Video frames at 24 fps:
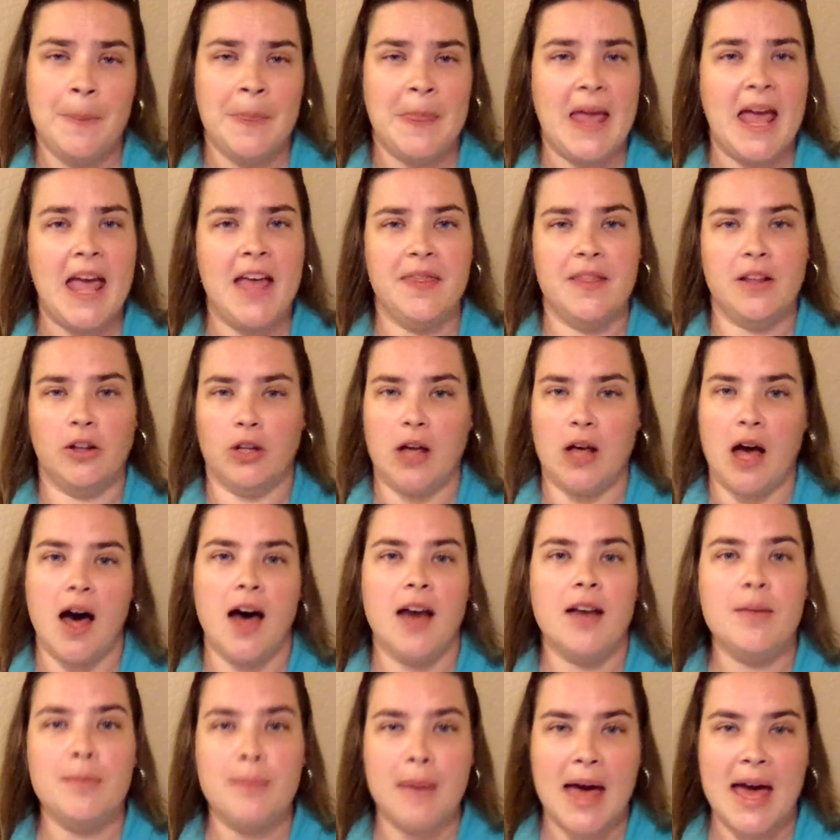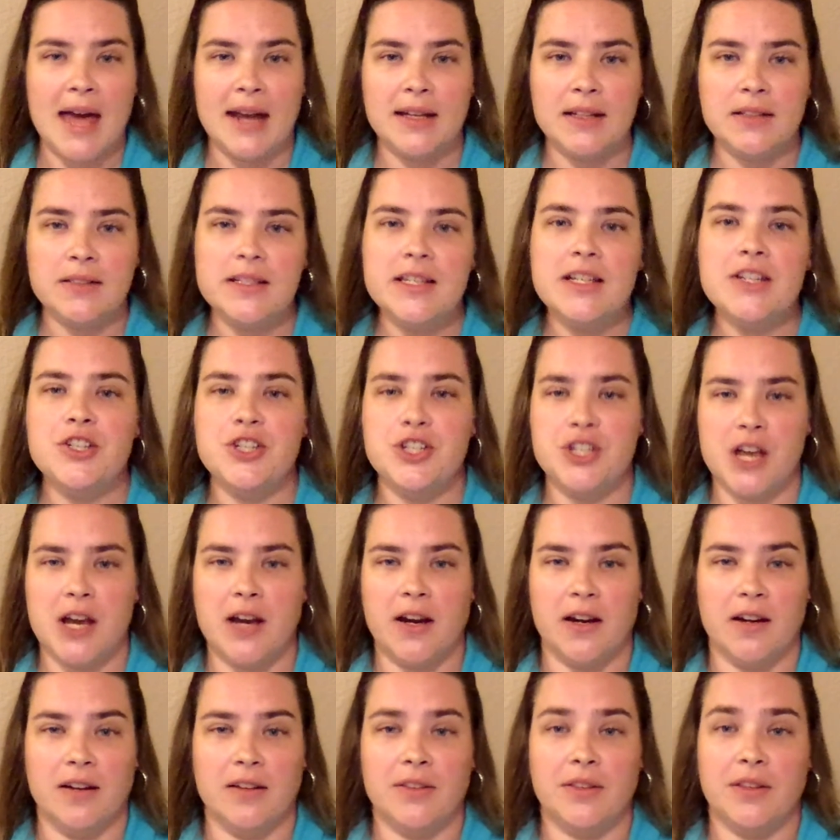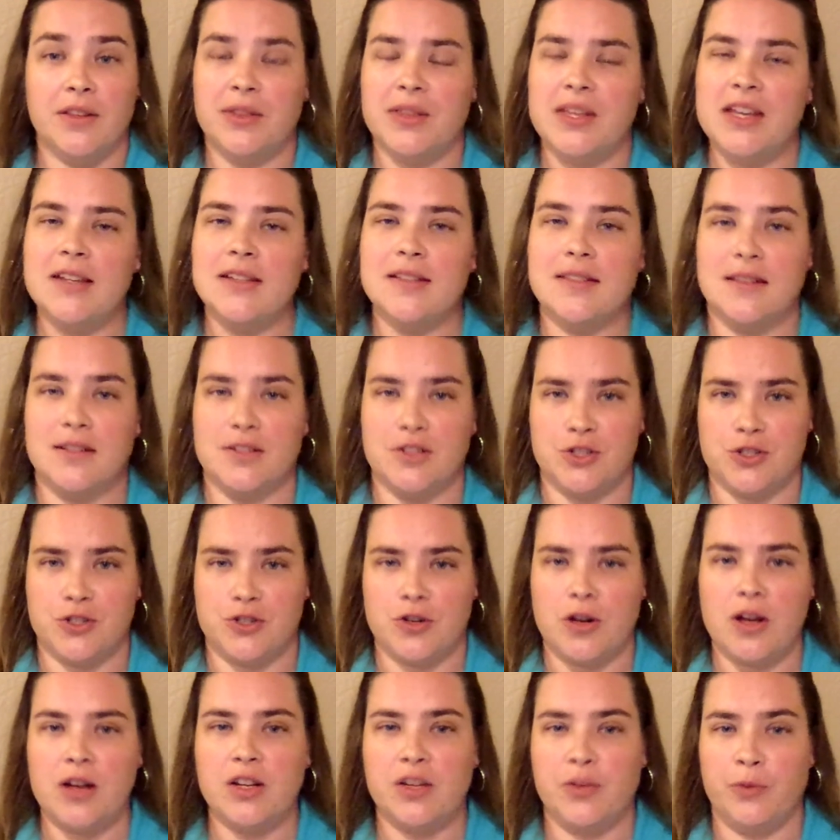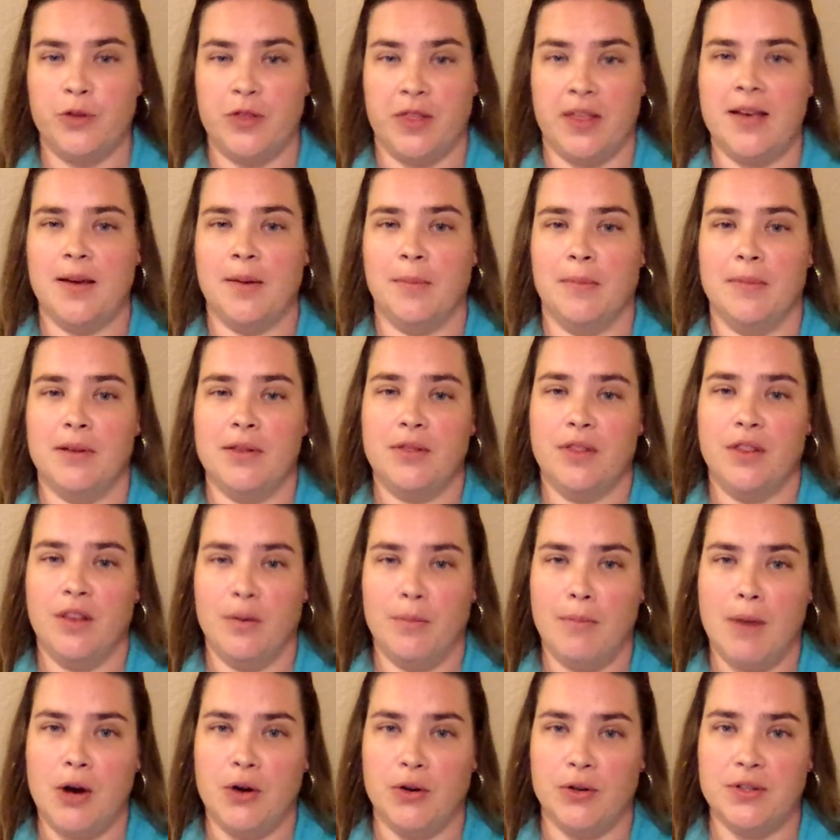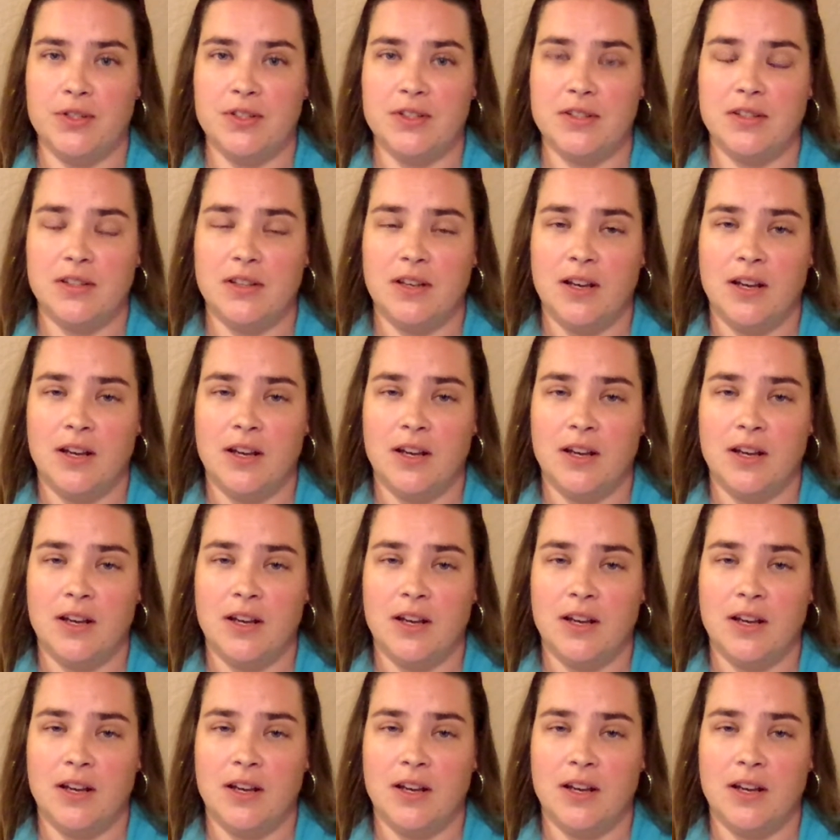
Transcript: And they'll automatically share the things that struck them the most.